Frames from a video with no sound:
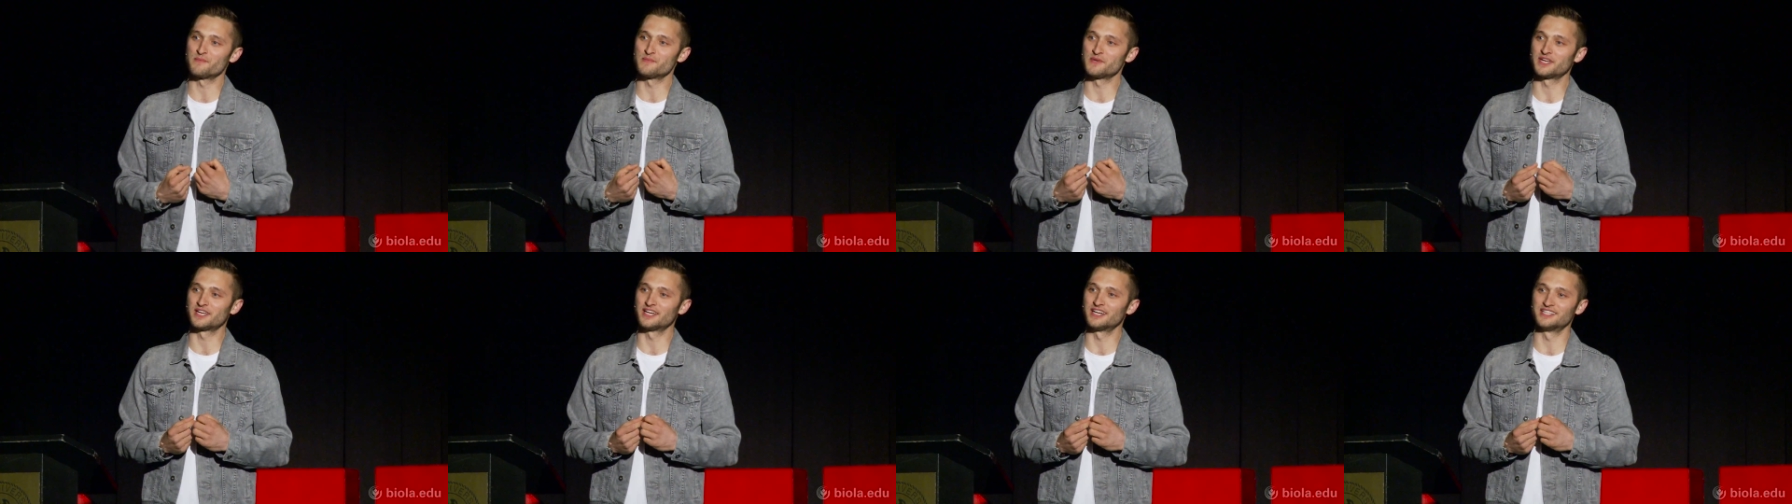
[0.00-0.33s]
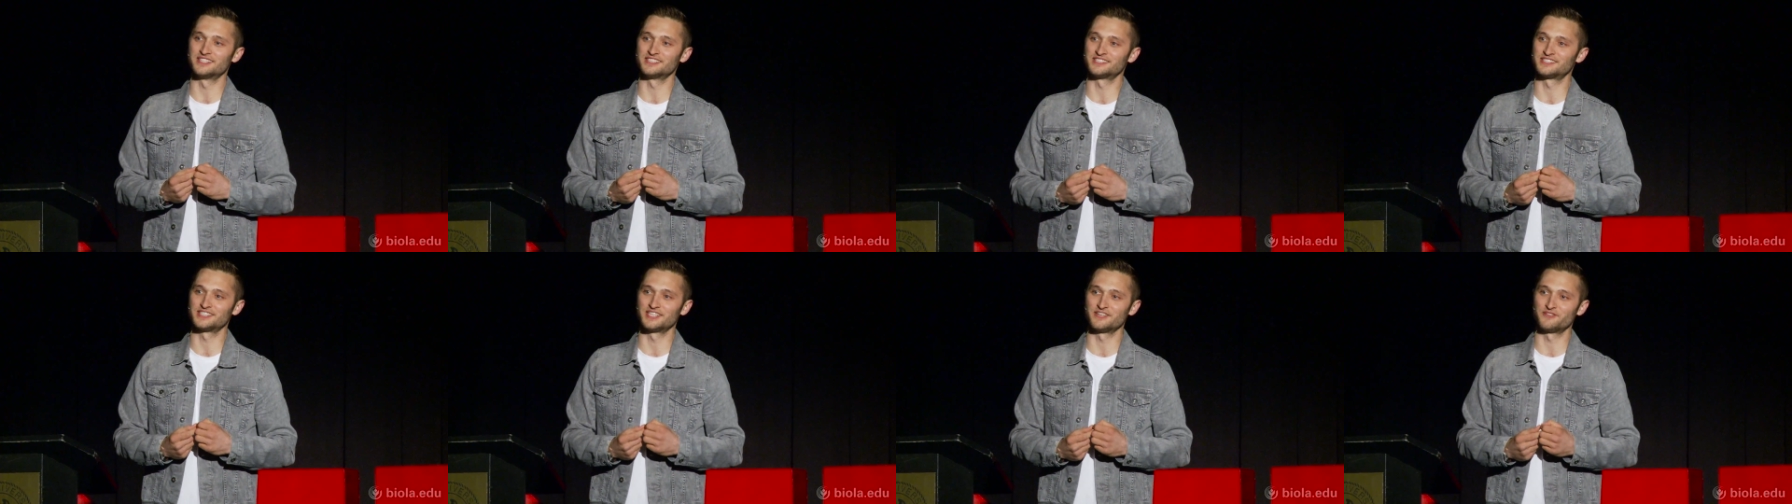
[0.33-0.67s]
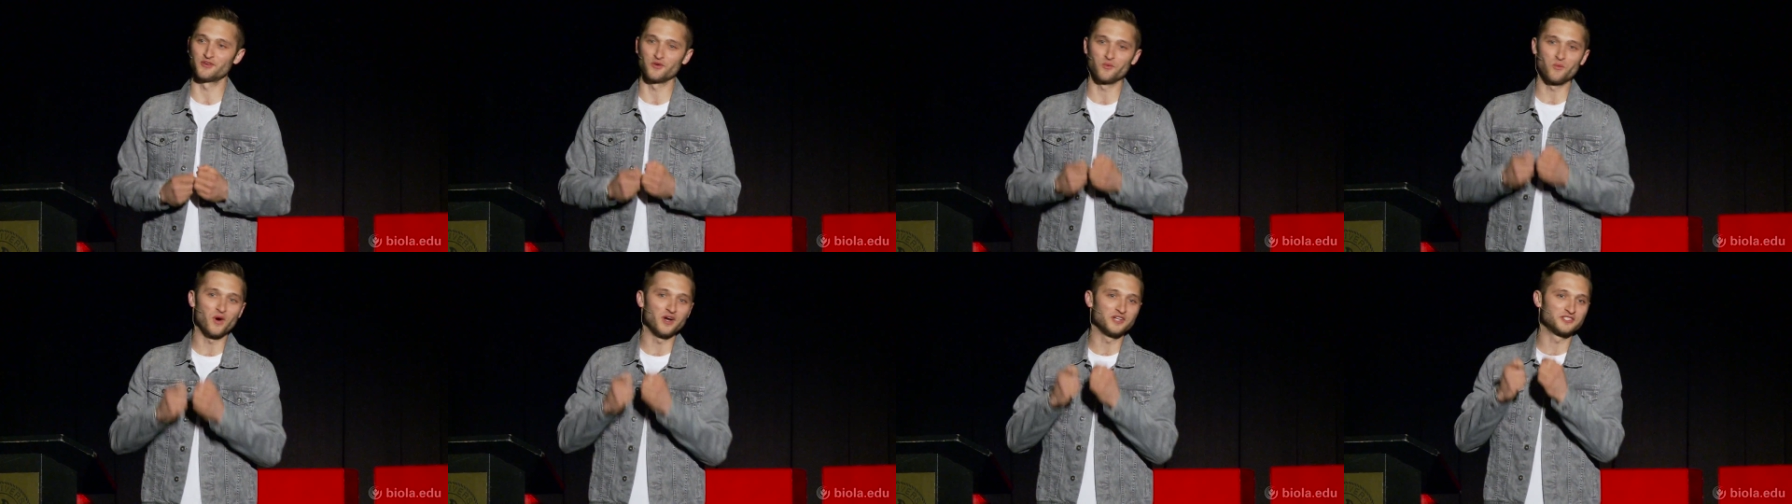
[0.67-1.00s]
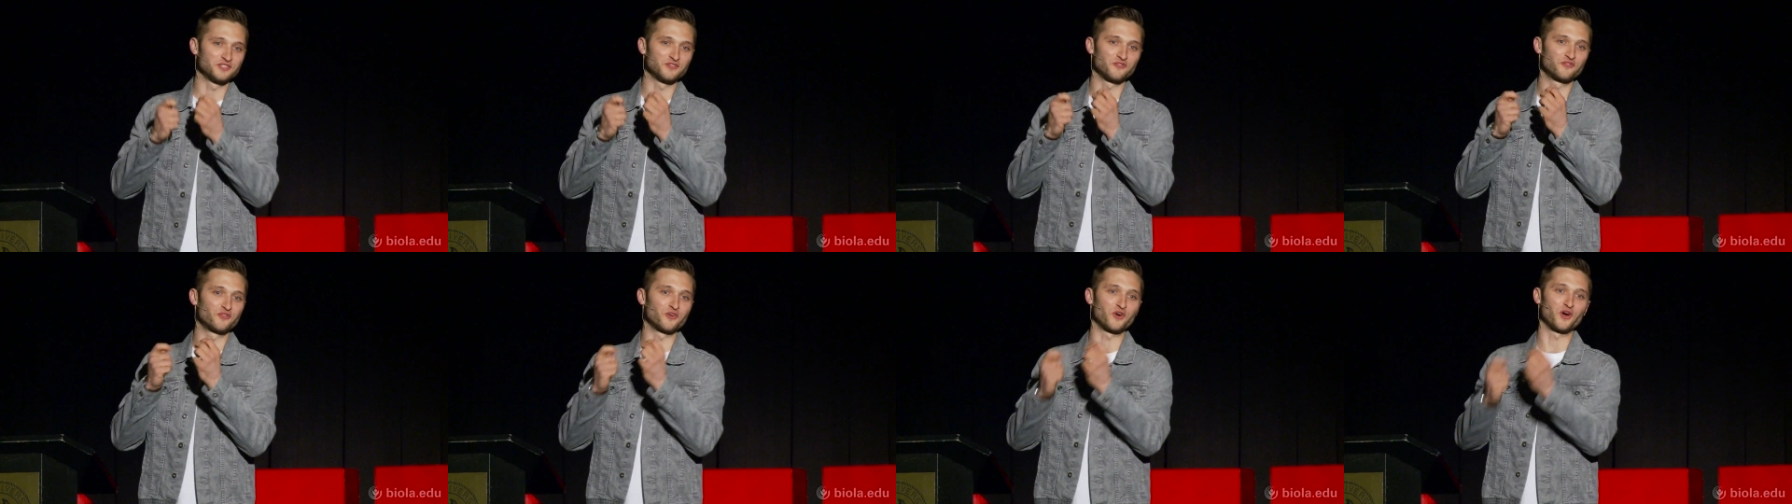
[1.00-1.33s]
because if it
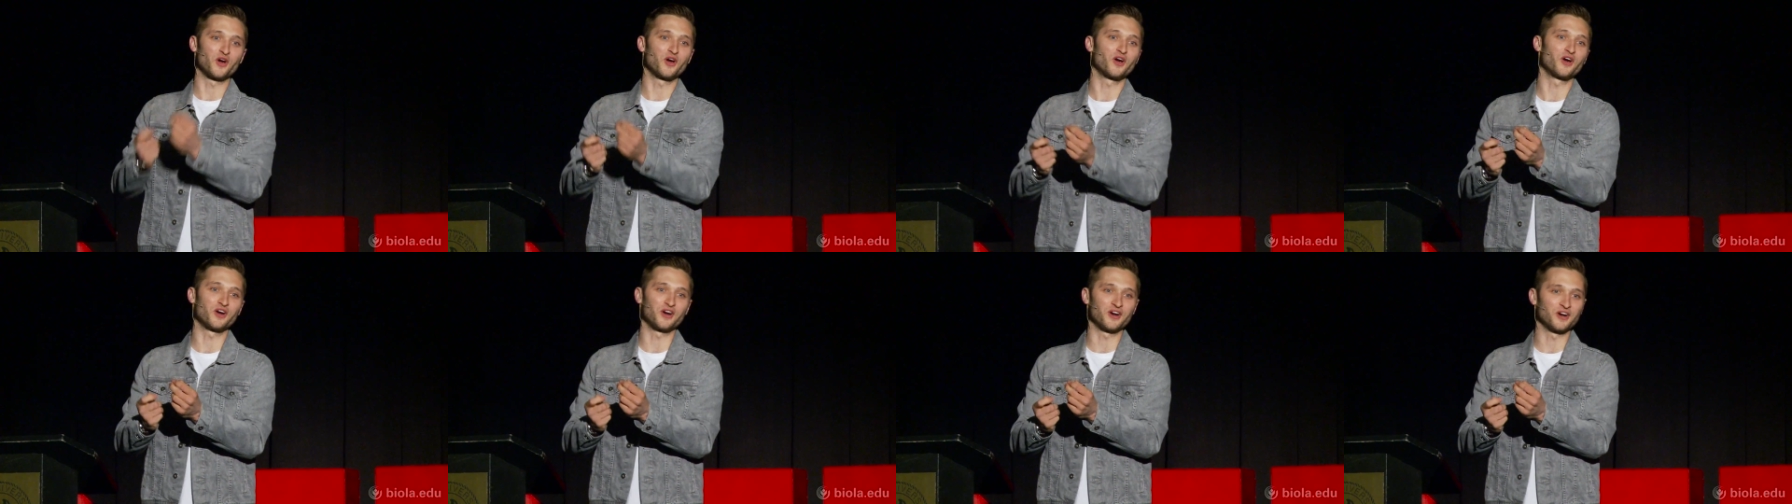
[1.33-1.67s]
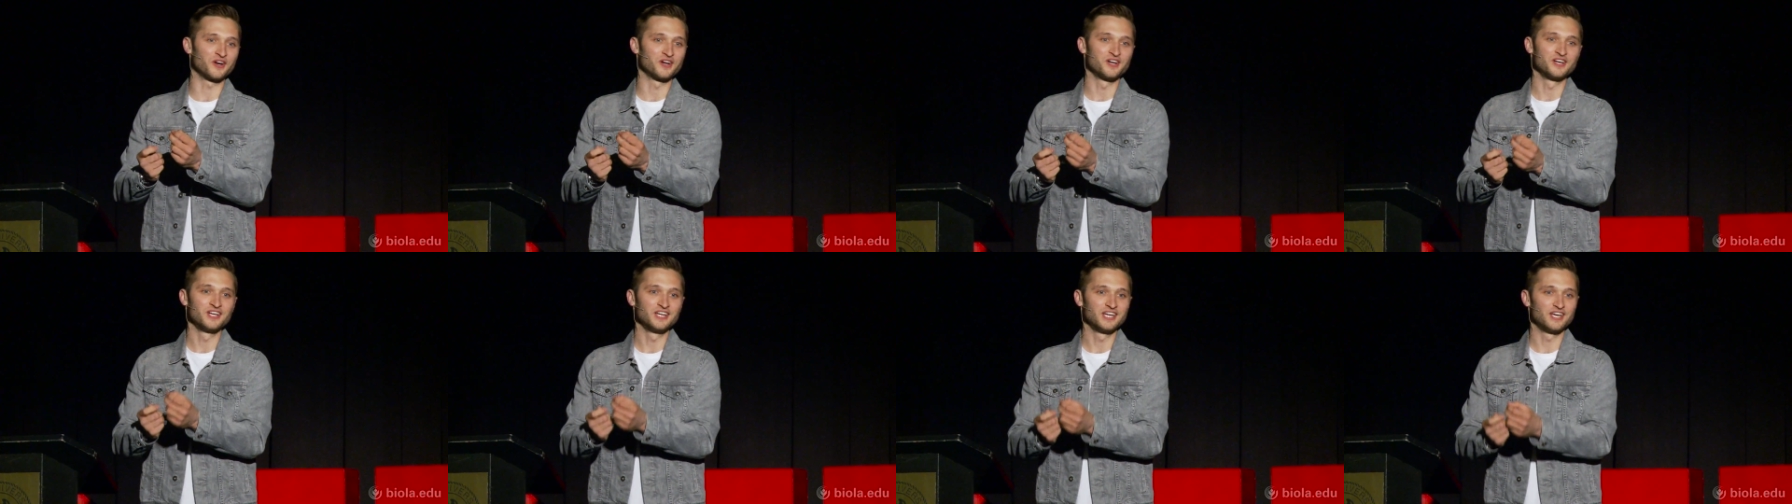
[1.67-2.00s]
wasn't for her,